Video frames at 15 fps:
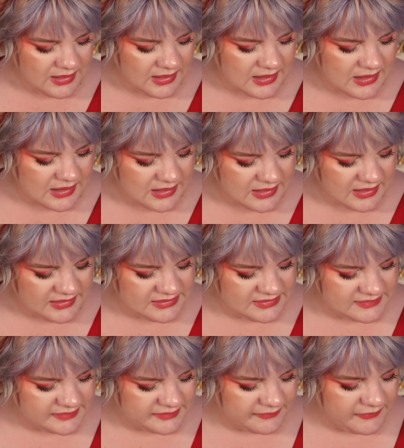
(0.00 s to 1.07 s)
And
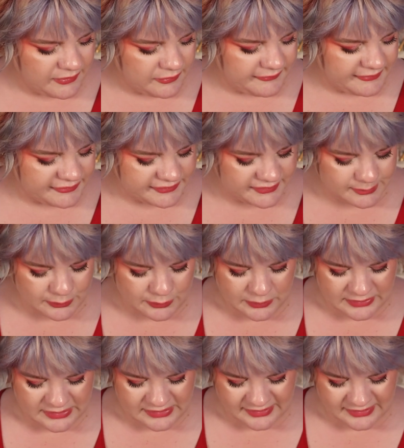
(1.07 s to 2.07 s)
this is a very, very small,